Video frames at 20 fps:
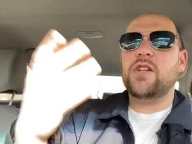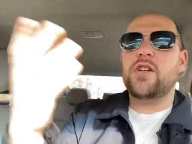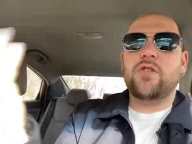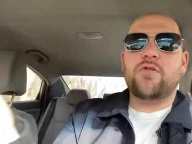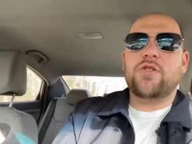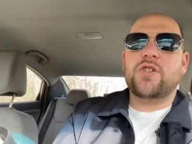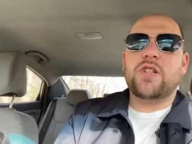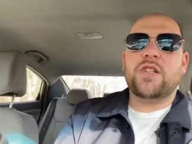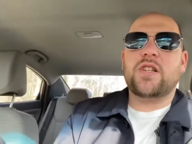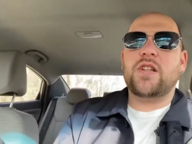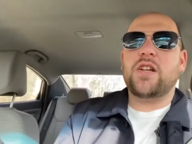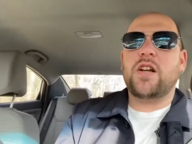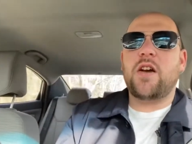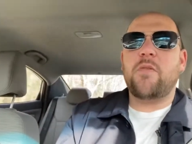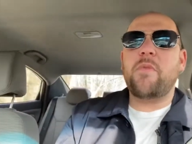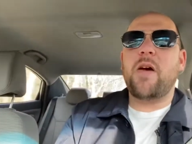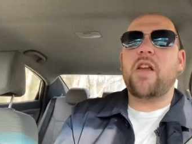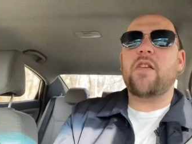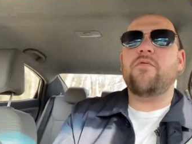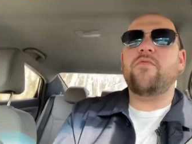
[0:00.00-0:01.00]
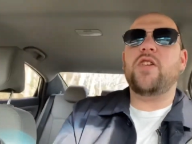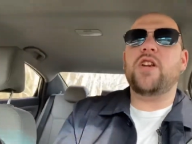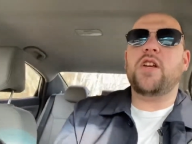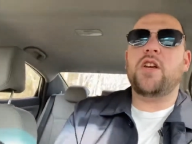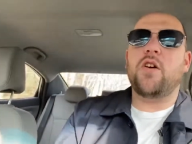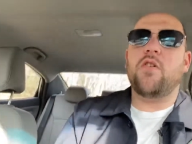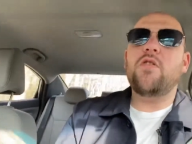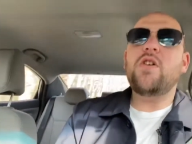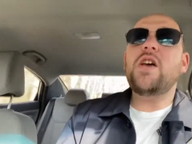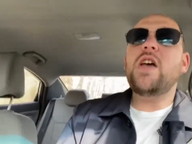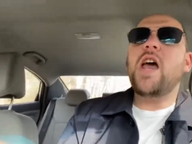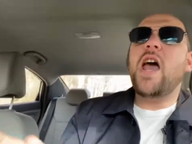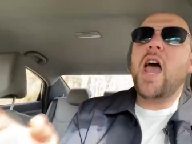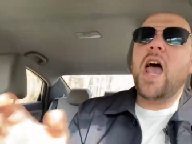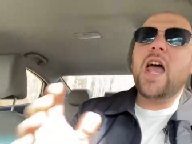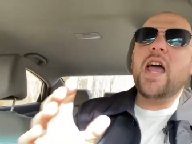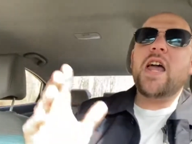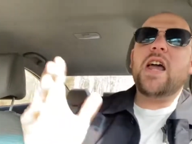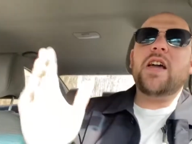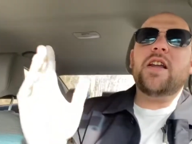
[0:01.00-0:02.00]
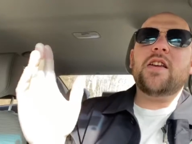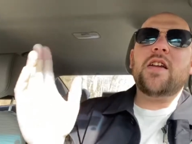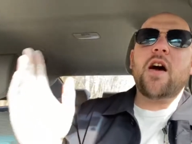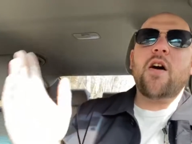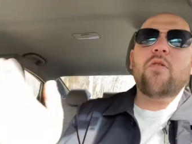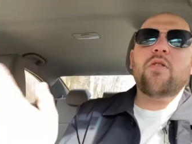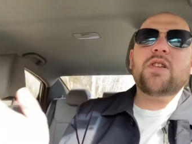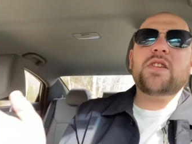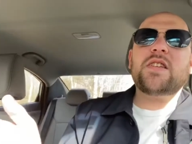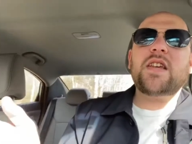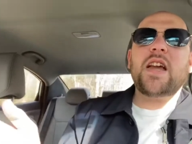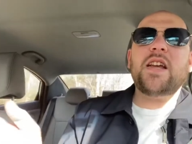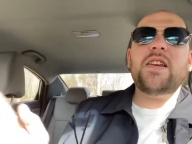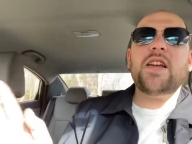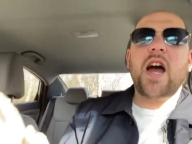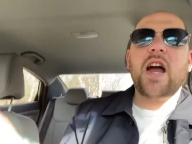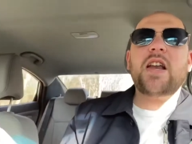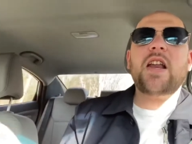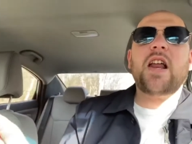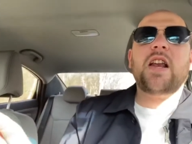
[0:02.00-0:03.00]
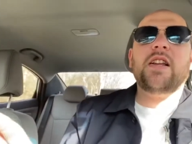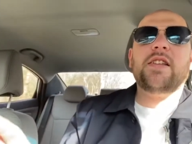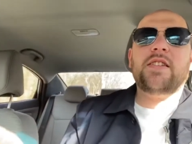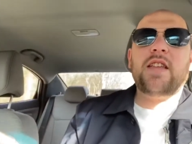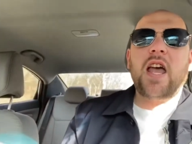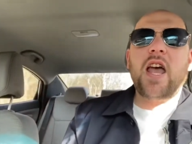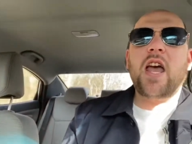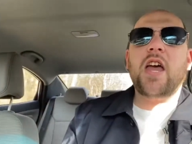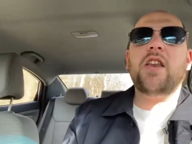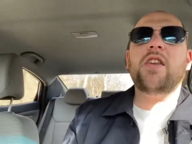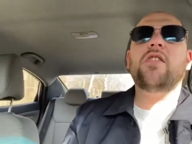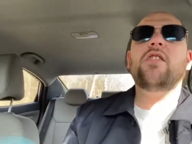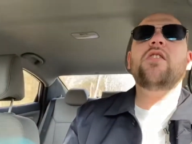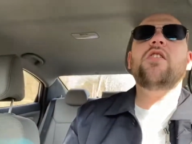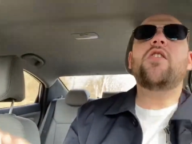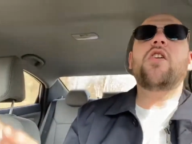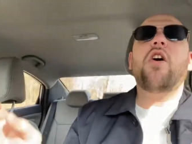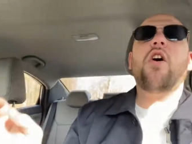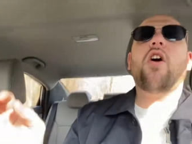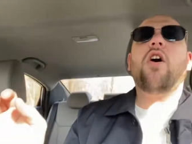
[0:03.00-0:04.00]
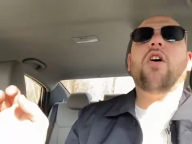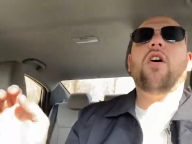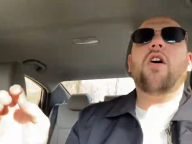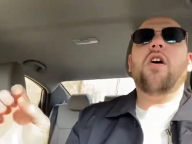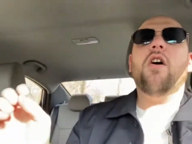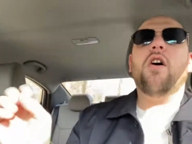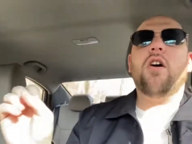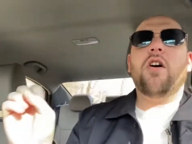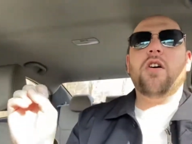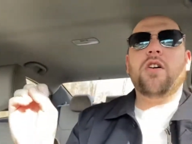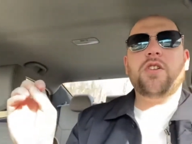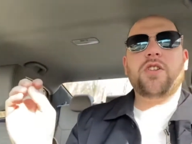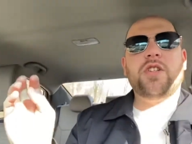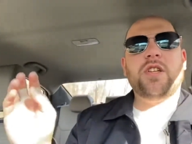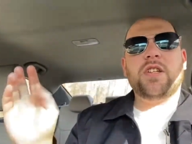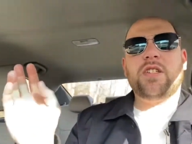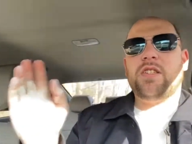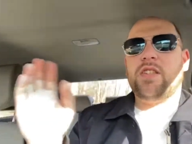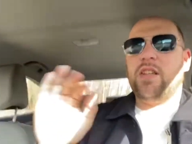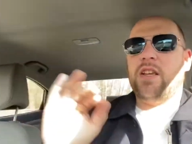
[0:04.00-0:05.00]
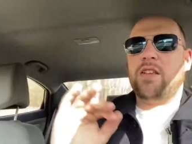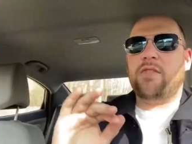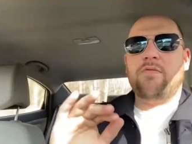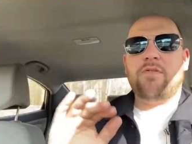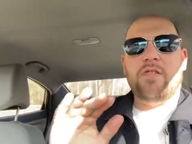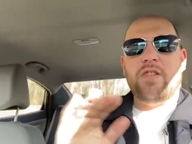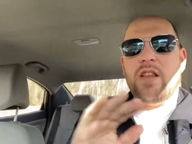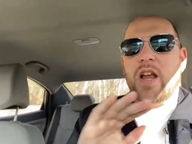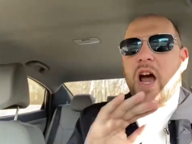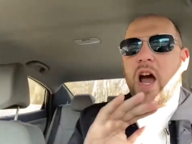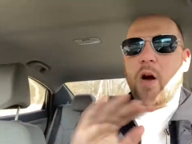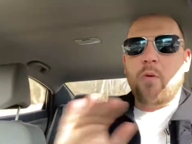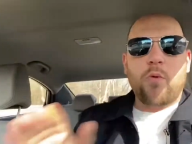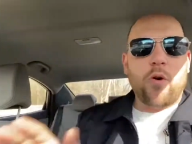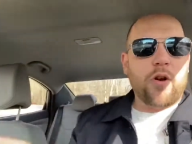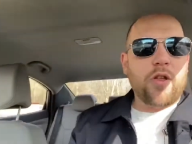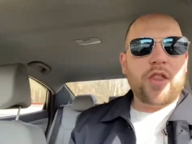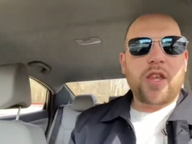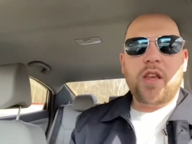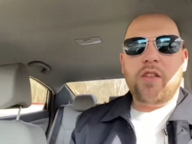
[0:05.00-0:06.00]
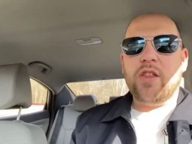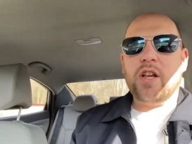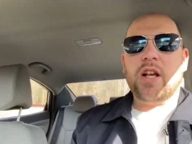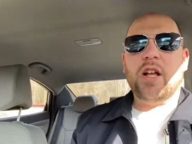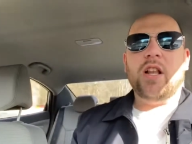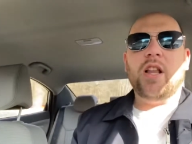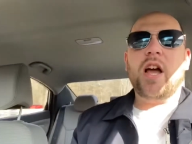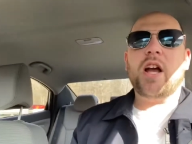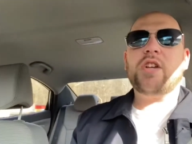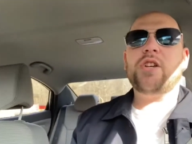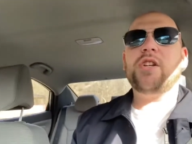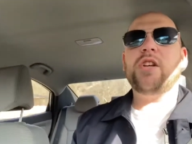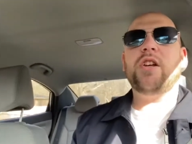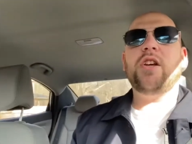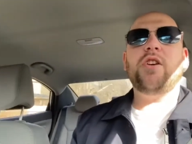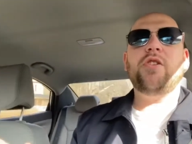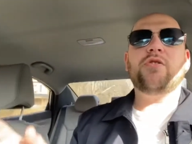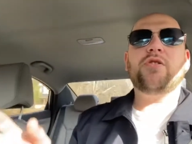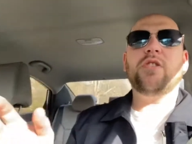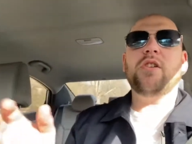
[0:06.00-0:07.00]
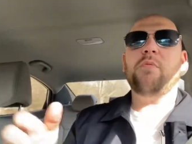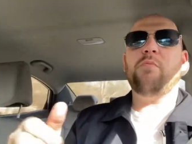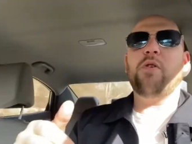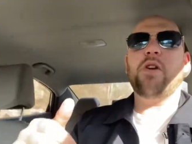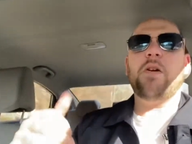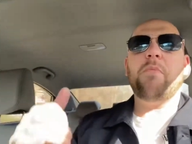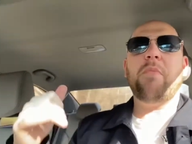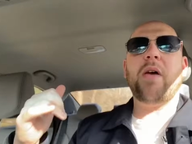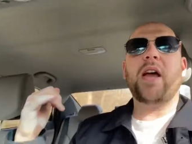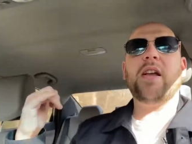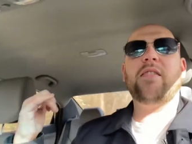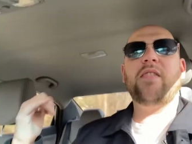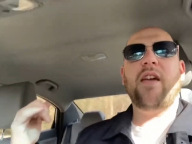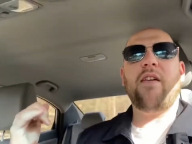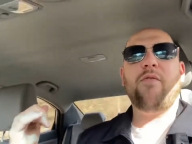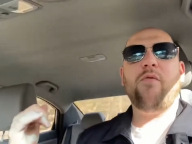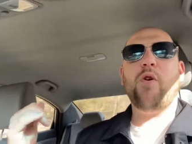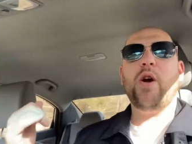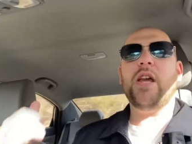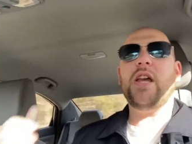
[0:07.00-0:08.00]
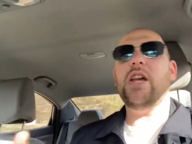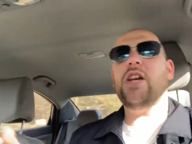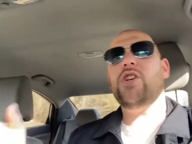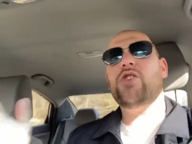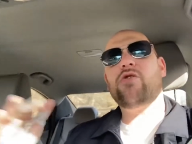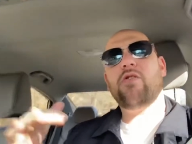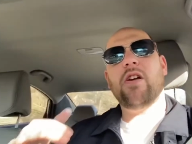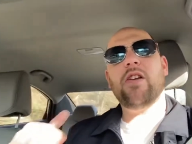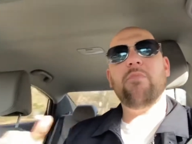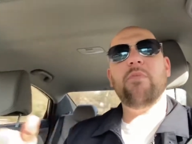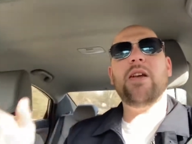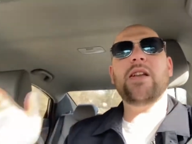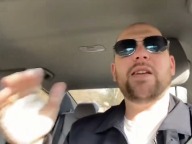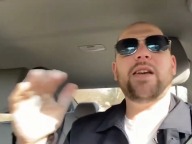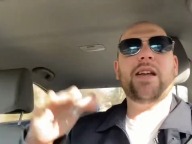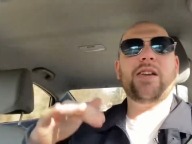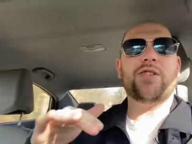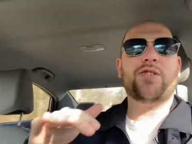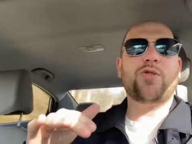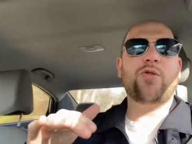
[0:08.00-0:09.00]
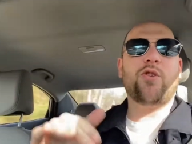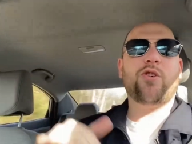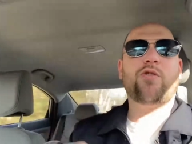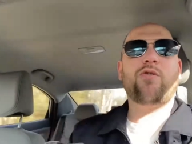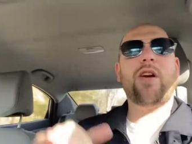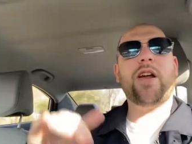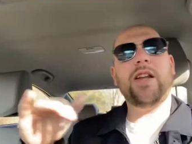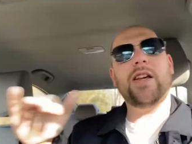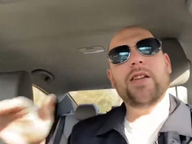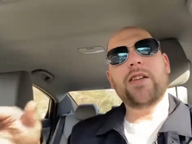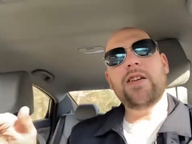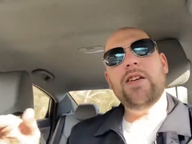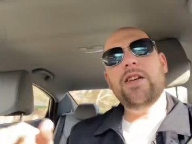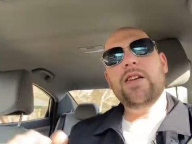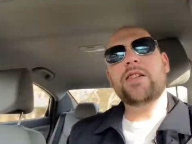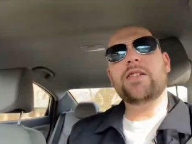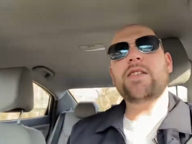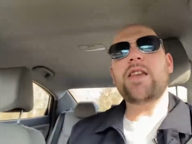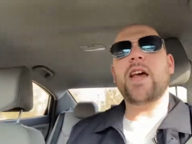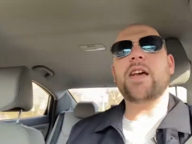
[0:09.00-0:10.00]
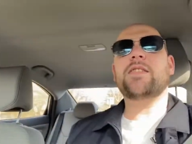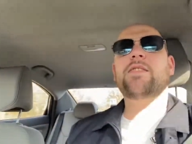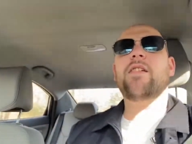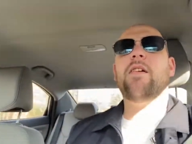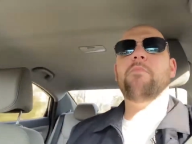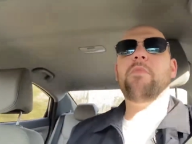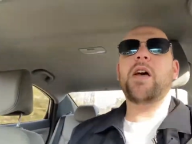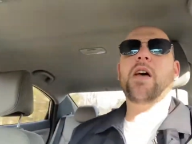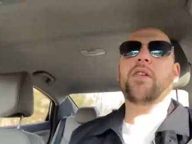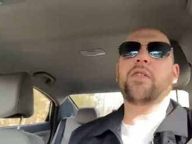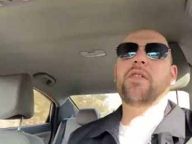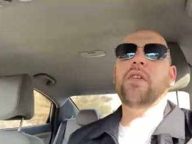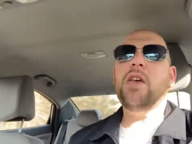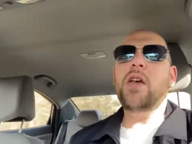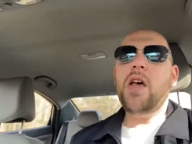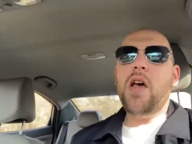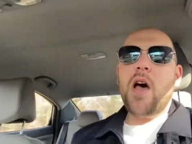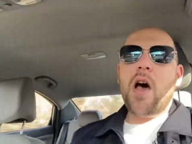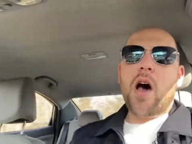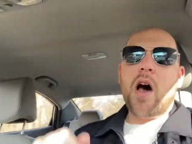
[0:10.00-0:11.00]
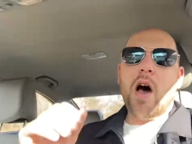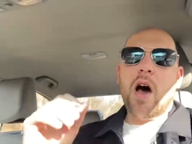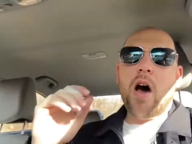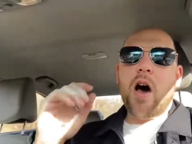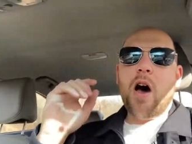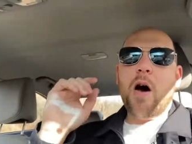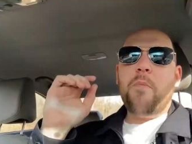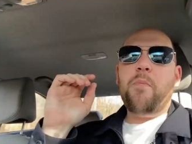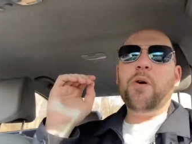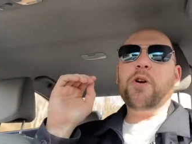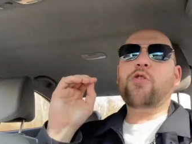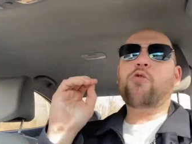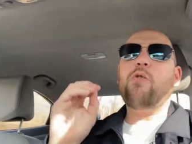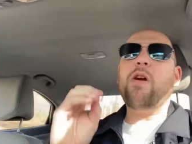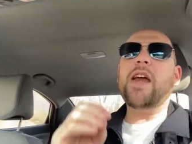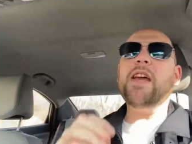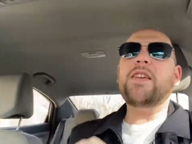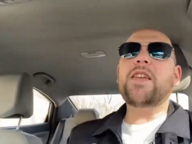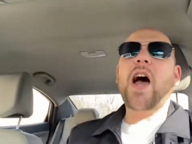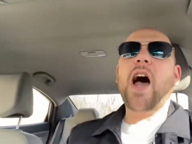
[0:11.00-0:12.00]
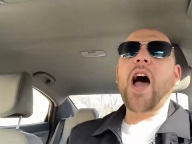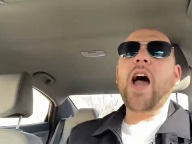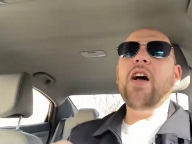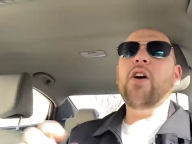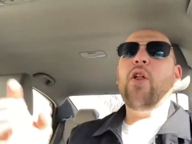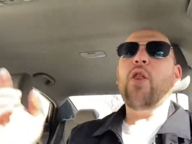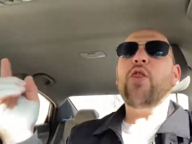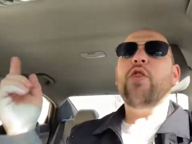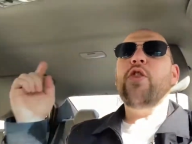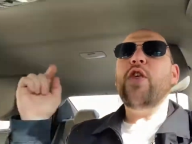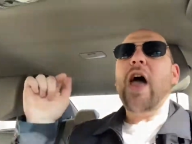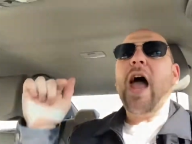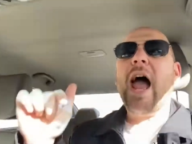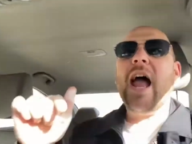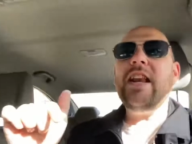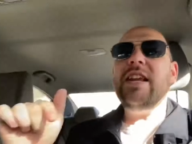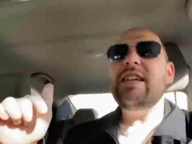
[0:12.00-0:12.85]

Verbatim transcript: know, it's just going to come out on video. And I would say nine out of ten are just not worthy of the collection. I usually bring them back to FYE, trade them in, get a store credit, snag something else. Uh, but Grand Isle, that